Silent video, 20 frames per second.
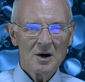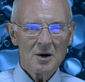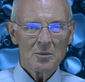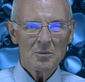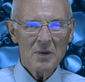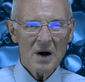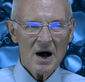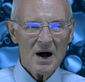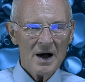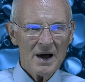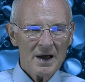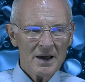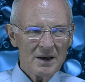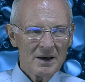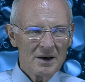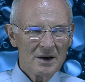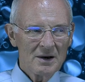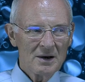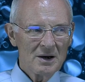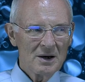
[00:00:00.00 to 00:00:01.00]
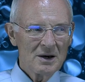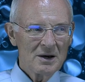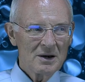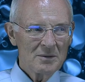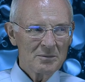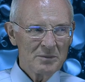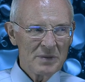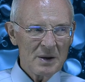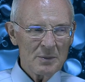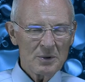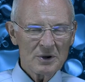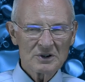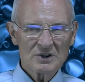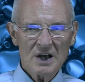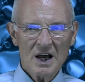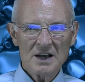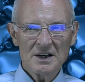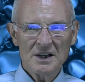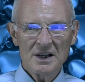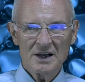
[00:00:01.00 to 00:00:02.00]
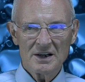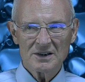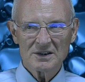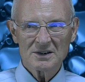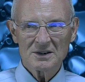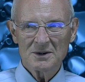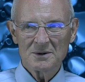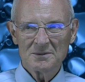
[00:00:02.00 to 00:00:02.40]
by people's ideas?